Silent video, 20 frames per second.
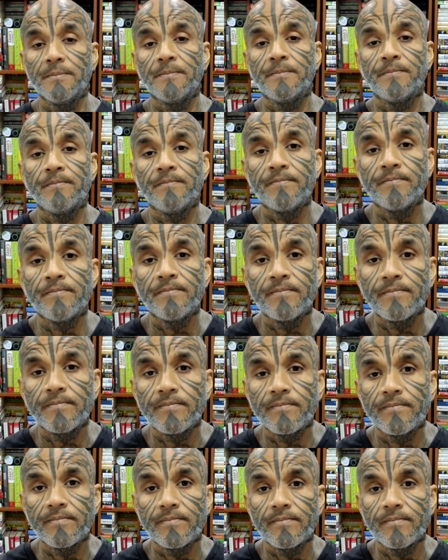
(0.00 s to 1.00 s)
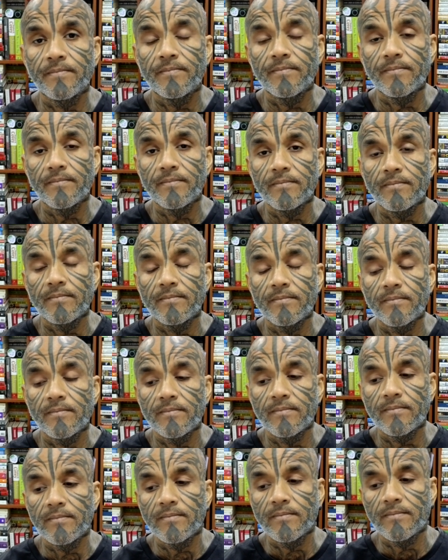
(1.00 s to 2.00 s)

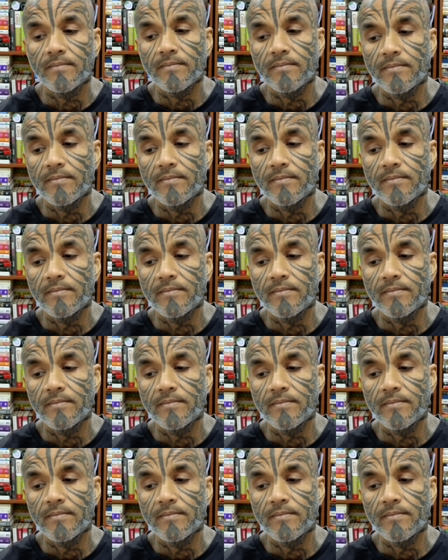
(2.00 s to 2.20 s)
Nobody speaks.